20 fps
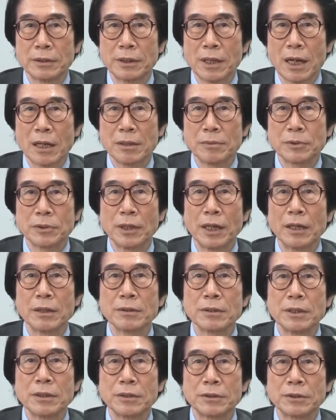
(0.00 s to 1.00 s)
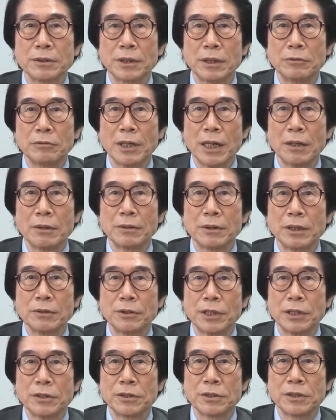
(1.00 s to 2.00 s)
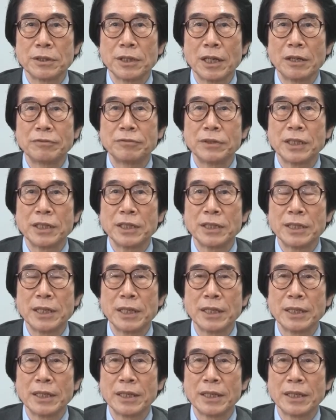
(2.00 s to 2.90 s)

circumstances surrounding TCFD